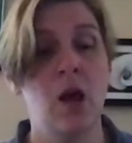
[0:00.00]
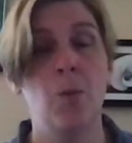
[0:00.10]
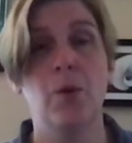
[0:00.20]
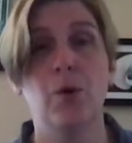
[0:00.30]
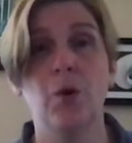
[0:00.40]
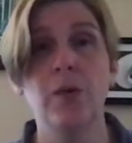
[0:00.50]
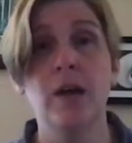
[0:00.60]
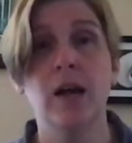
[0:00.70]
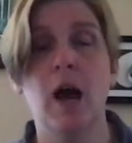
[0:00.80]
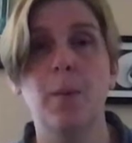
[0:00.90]
But there are only a
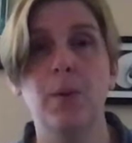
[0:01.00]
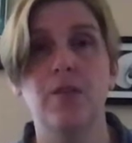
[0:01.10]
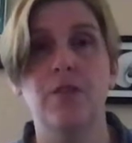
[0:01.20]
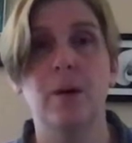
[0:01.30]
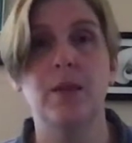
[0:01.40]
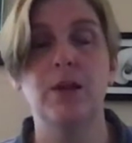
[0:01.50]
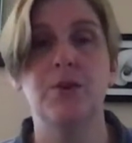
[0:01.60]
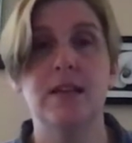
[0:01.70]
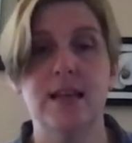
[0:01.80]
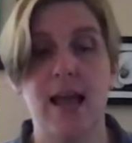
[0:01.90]
couple of them that you
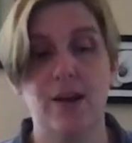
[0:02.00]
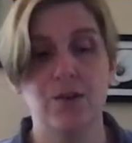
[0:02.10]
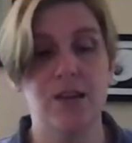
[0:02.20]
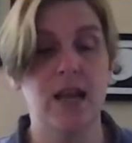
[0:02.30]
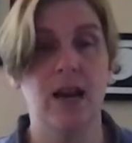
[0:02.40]
need to annotate.